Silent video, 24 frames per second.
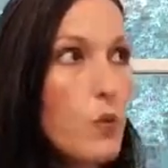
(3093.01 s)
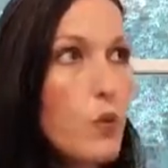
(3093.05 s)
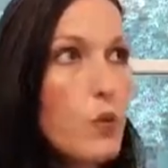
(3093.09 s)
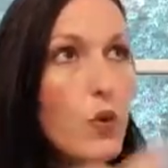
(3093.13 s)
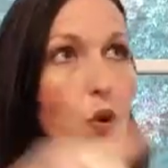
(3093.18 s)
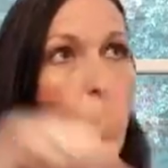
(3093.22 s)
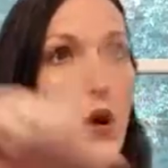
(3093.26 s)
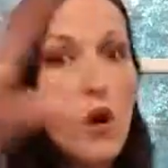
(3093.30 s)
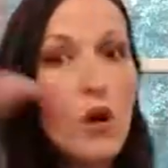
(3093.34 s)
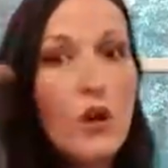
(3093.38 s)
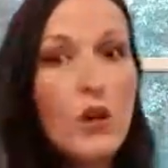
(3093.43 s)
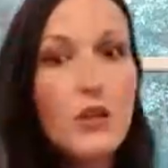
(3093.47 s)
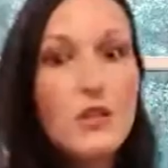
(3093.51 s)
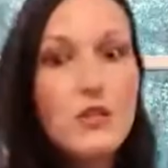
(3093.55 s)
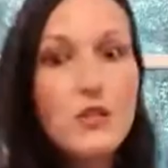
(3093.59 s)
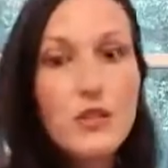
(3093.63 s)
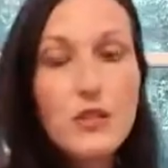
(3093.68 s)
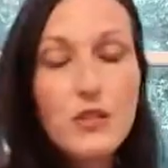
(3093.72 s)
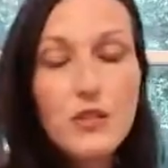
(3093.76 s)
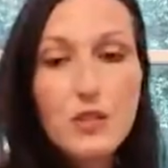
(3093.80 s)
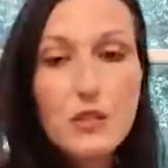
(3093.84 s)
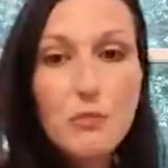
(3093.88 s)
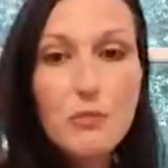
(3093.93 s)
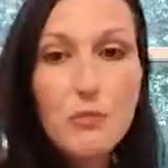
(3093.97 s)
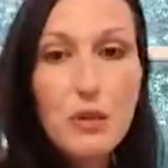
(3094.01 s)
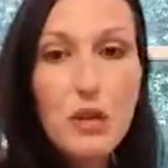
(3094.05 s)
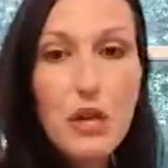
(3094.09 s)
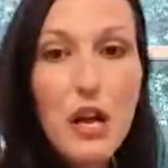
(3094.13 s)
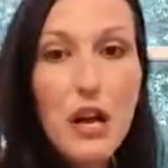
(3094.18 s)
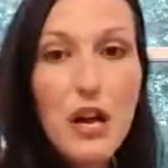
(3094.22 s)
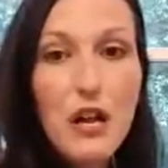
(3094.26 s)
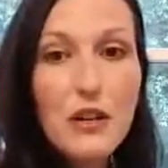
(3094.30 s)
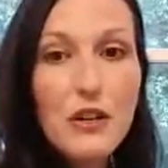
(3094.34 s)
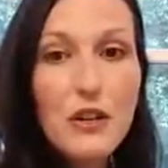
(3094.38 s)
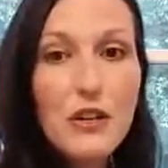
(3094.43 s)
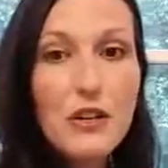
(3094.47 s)
God is a
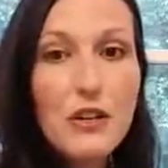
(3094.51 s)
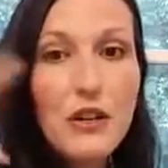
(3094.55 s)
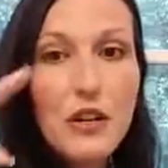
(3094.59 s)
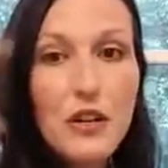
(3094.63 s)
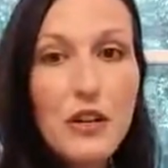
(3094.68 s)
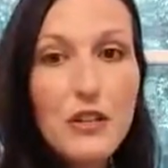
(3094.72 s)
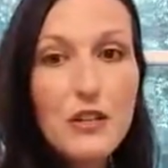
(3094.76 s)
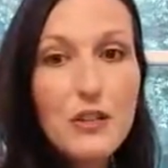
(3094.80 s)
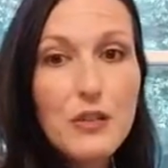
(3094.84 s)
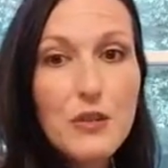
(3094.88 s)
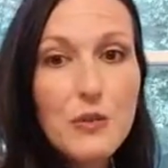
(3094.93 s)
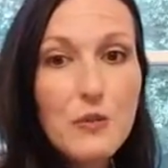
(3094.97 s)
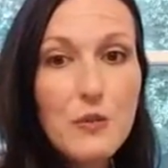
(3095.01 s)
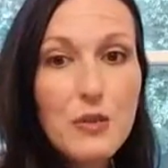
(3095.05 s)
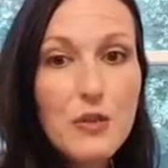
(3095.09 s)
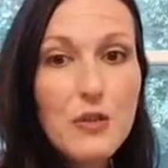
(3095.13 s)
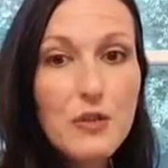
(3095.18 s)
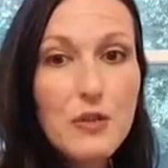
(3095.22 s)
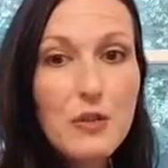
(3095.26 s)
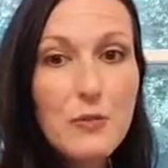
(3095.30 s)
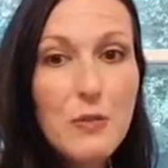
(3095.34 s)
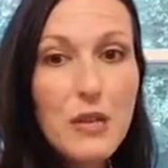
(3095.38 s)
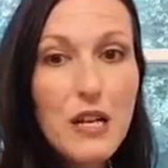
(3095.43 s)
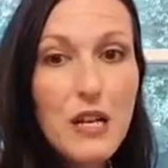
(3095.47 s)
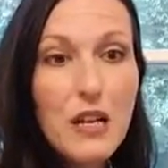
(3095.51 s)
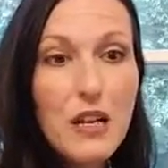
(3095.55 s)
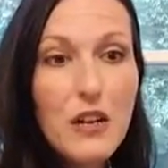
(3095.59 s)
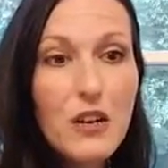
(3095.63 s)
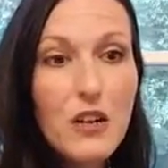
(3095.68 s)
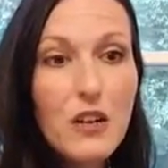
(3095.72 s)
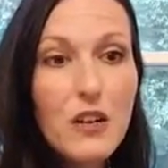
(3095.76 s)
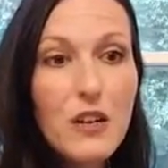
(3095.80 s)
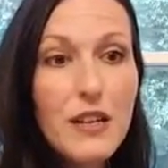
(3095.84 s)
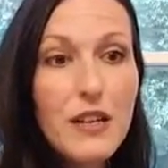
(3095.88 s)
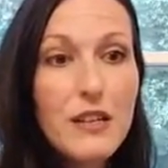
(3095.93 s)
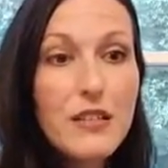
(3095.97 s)
supplier. God is the one who's meeting
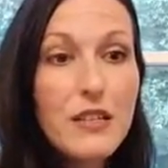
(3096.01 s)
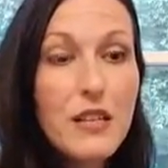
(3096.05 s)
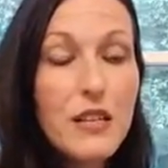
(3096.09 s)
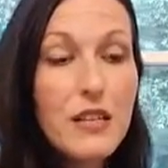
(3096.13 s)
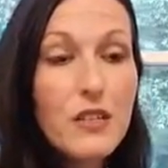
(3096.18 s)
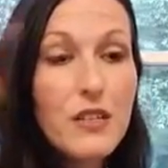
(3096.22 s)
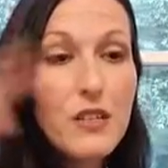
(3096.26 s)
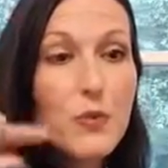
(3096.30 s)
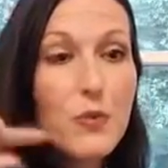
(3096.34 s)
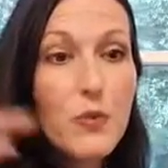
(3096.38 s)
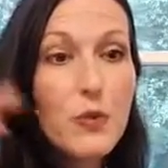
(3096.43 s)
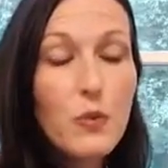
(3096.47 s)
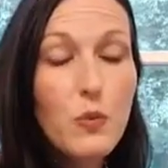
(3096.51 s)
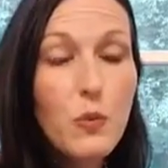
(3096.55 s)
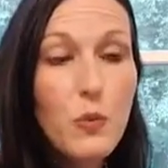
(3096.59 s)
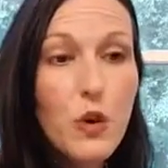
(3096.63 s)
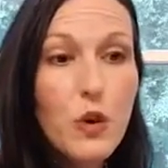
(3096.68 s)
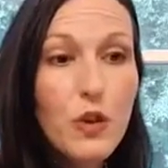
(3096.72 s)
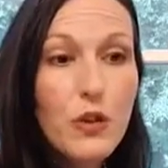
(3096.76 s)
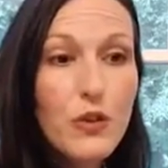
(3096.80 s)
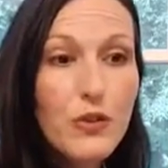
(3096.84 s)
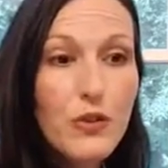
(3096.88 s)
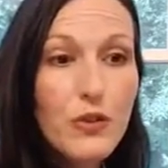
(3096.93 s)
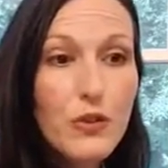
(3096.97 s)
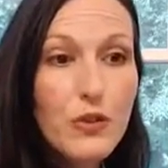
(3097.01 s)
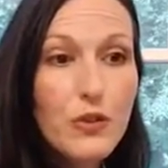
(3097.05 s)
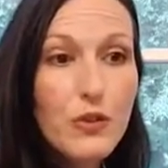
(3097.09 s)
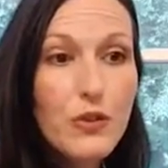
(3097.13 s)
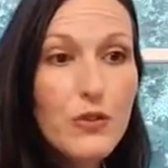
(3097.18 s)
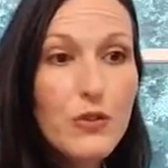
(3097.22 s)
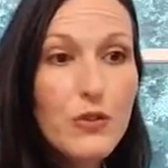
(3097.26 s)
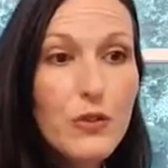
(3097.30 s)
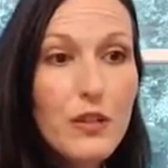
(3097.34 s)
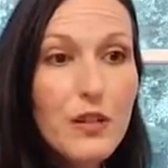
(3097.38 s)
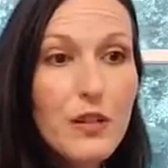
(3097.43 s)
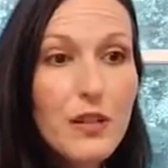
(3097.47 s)
our needs. He's the one working
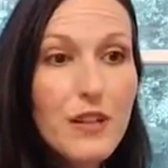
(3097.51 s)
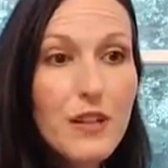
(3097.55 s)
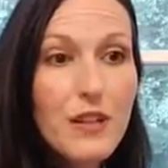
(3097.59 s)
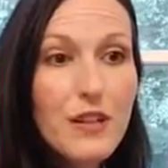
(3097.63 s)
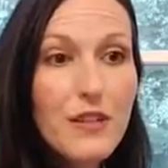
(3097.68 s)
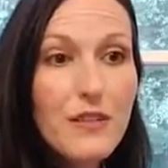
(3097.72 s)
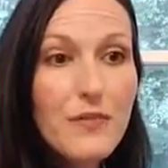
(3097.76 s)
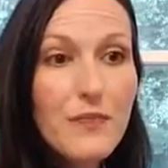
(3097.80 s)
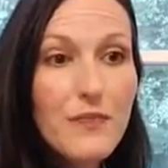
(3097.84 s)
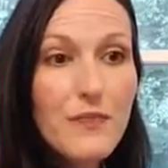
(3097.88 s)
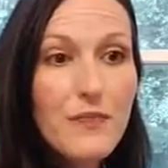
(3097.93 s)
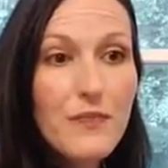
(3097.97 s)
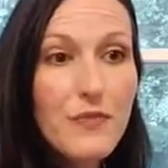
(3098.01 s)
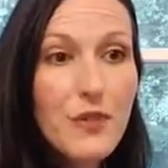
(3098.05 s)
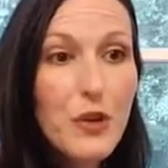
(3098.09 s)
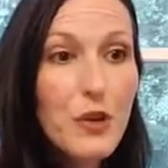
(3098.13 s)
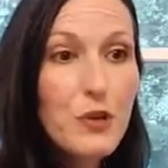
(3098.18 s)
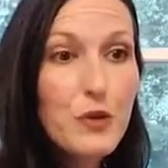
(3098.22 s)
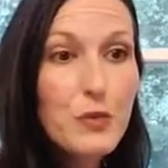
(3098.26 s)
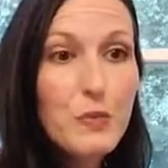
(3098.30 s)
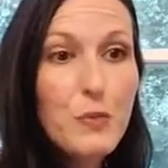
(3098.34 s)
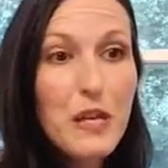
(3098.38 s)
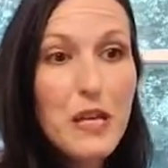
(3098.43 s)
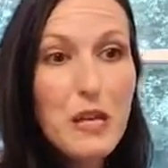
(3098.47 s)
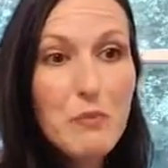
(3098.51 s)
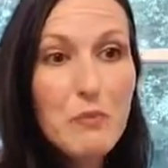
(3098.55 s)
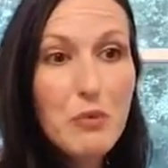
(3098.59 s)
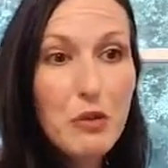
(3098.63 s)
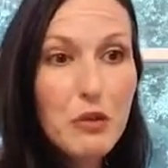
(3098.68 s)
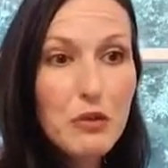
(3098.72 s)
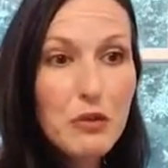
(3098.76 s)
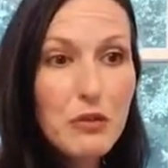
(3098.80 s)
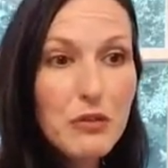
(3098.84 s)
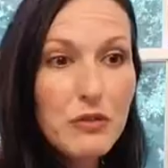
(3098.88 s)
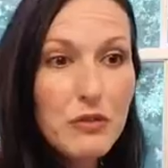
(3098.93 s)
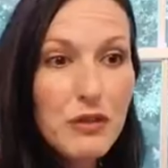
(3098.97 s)
through those
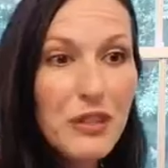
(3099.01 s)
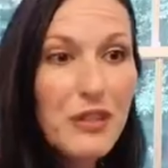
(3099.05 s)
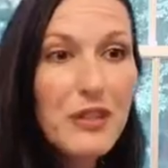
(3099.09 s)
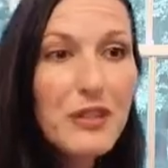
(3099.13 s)
people